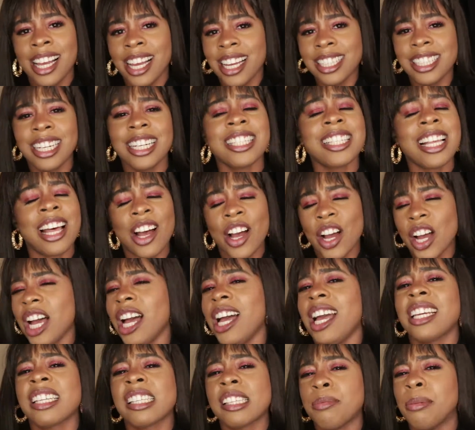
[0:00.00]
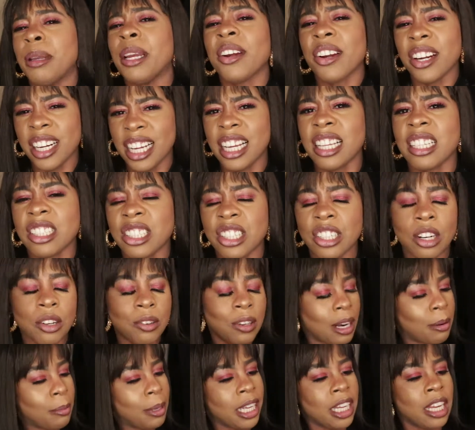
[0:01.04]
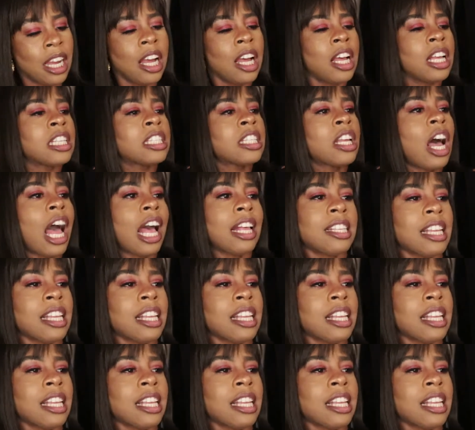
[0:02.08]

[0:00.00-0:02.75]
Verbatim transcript: it's just an experience, you know what I mean? So I